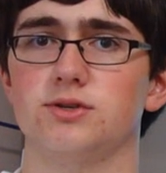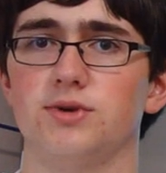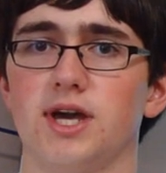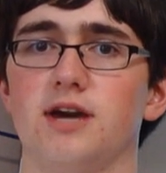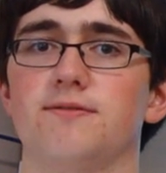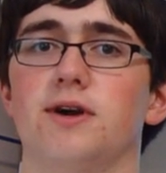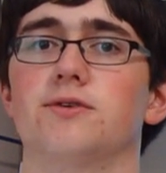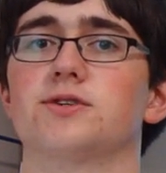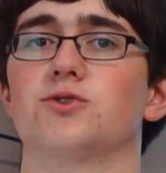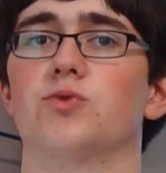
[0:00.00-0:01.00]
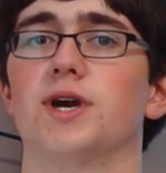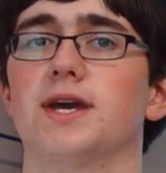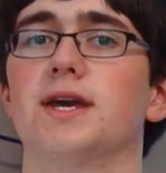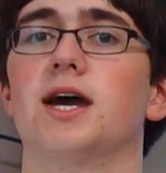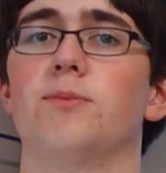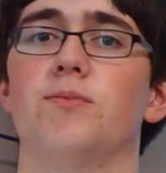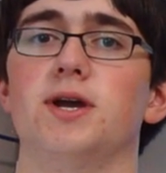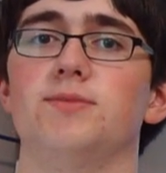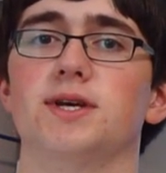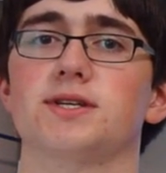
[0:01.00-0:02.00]
two and a half hours away. I
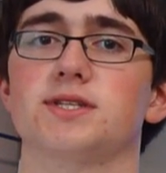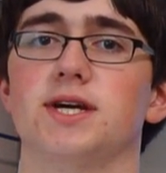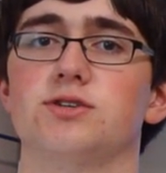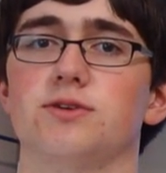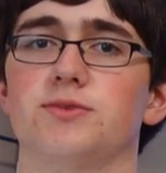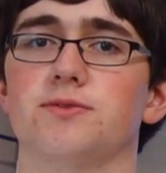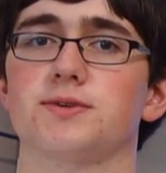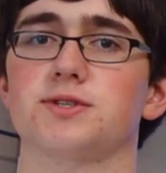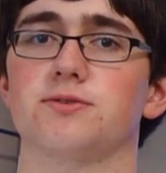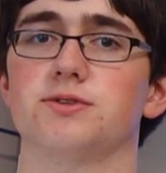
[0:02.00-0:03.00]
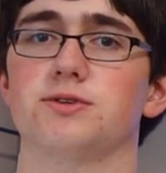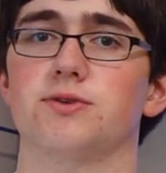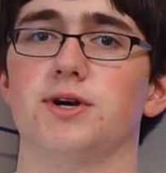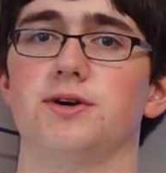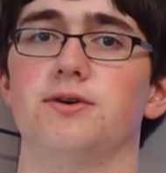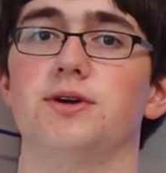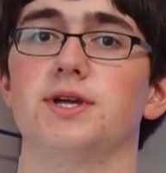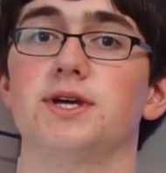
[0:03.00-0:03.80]
might make a side trip over to Toronto,